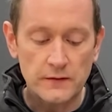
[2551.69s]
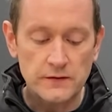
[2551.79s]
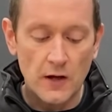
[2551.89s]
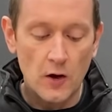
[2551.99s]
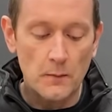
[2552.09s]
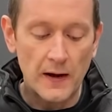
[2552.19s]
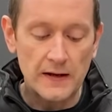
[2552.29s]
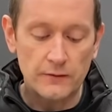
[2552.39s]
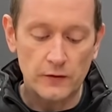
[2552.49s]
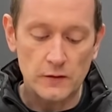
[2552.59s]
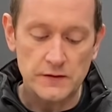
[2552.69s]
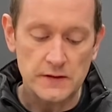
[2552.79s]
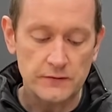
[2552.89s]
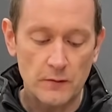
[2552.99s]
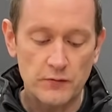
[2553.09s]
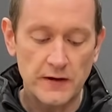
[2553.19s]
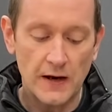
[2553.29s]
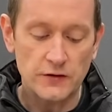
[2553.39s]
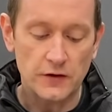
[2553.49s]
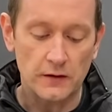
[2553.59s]
style blade fuses for
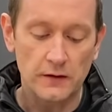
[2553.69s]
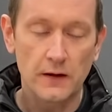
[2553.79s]
protection